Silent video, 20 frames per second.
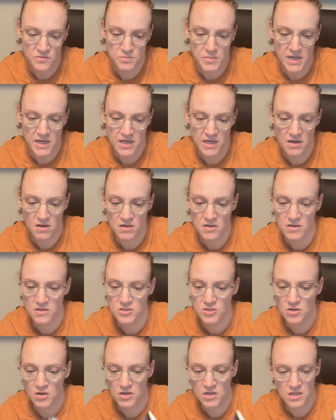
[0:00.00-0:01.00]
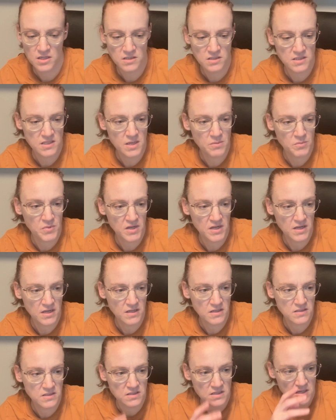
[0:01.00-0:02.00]
by Cottage Garden
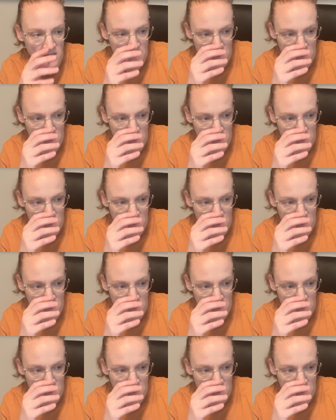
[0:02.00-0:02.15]
Samplings.